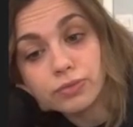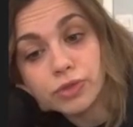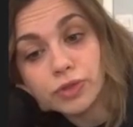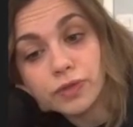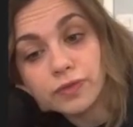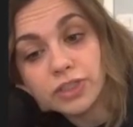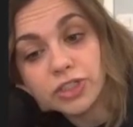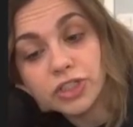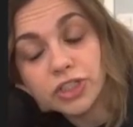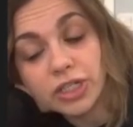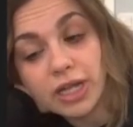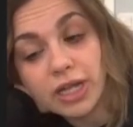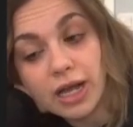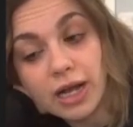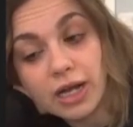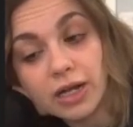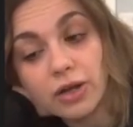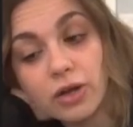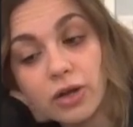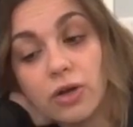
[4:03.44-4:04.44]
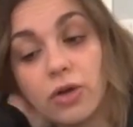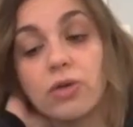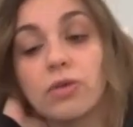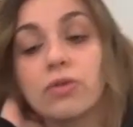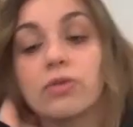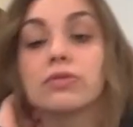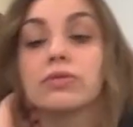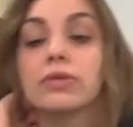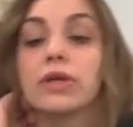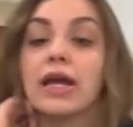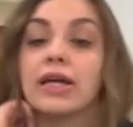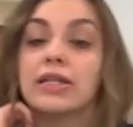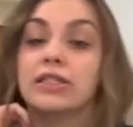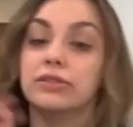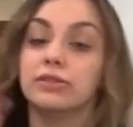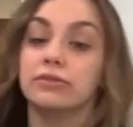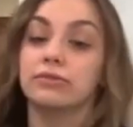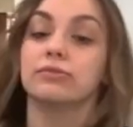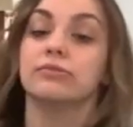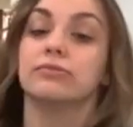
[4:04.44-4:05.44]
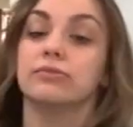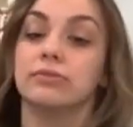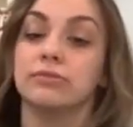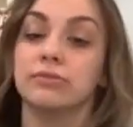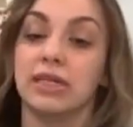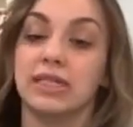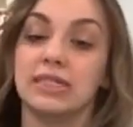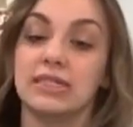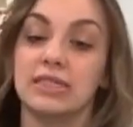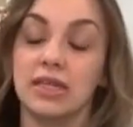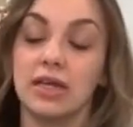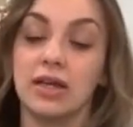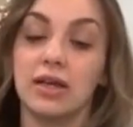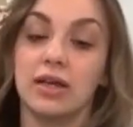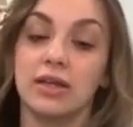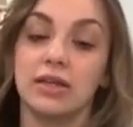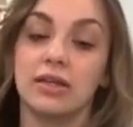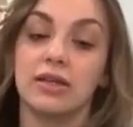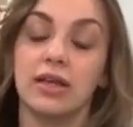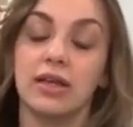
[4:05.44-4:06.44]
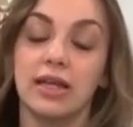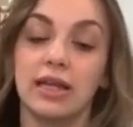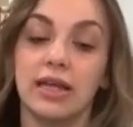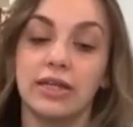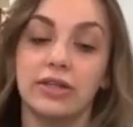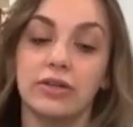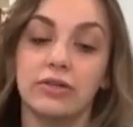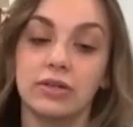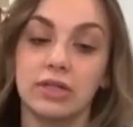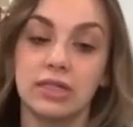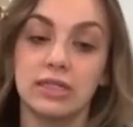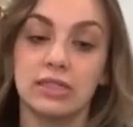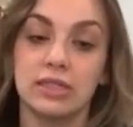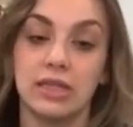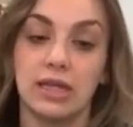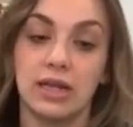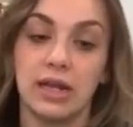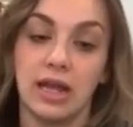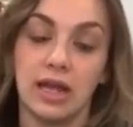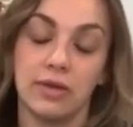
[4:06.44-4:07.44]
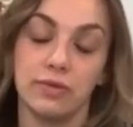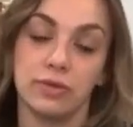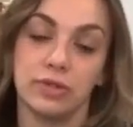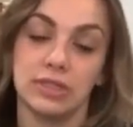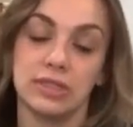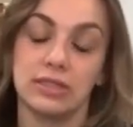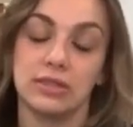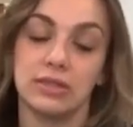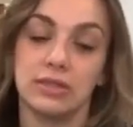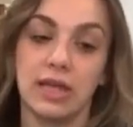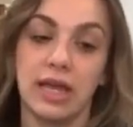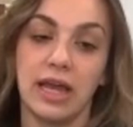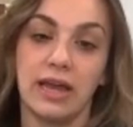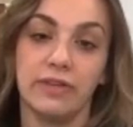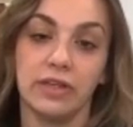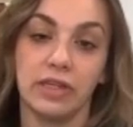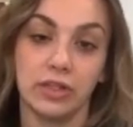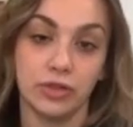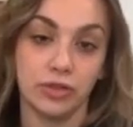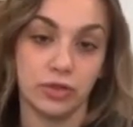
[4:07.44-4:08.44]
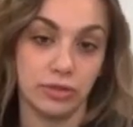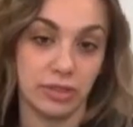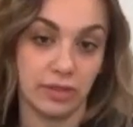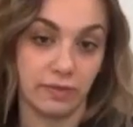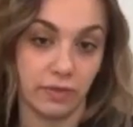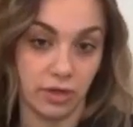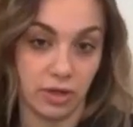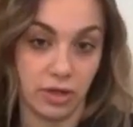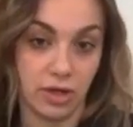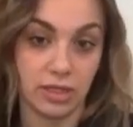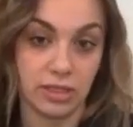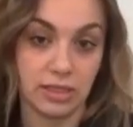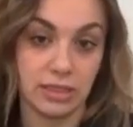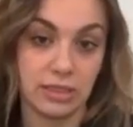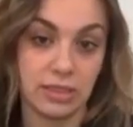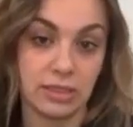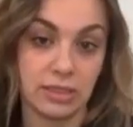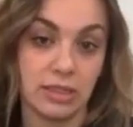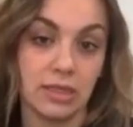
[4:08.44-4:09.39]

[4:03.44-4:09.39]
moved to Chicago, had my son, and I noticed that I was having intrusive thoughts.